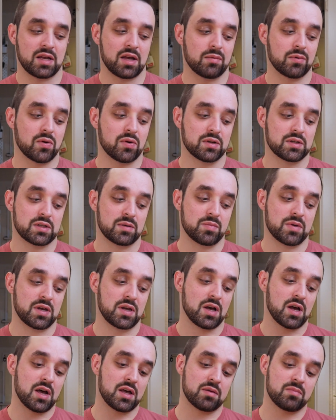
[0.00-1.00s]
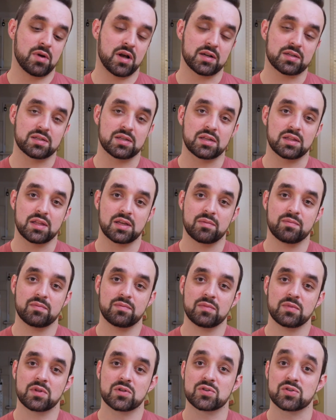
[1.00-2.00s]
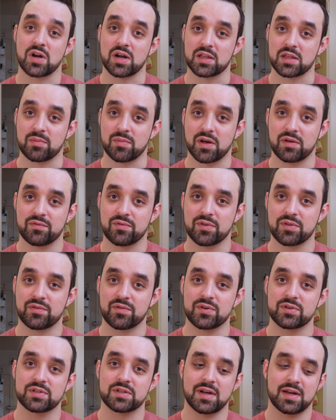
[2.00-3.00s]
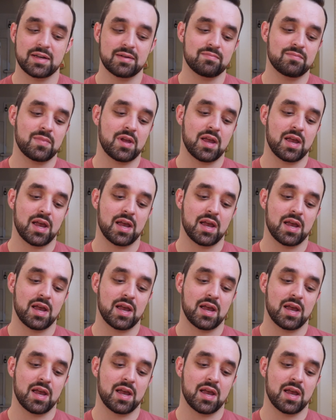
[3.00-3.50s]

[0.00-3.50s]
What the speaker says: I'm going to be unboxing them, trying them out for the first time,